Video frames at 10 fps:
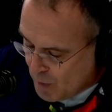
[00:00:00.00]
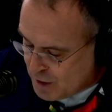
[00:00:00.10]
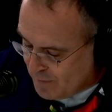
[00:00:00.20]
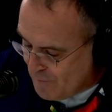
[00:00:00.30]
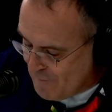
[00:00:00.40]

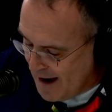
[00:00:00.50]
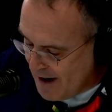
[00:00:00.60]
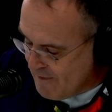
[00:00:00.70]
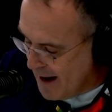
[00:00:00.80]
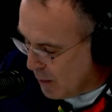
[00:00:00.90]
Which of the
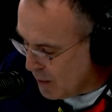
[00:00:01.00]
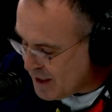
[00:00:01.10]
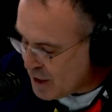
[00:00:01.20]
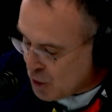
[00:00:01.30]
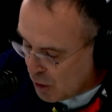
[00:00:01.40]
five
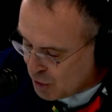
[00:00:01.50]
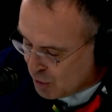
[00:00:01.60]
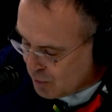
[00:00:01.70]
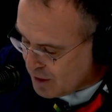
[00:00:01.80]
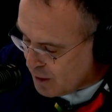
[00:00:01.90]
vowels is not
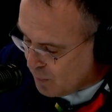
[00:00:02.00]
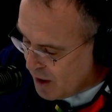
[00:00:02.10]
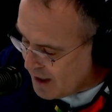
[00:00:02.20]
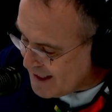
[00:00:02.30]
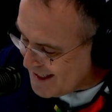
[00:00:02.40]
used in the word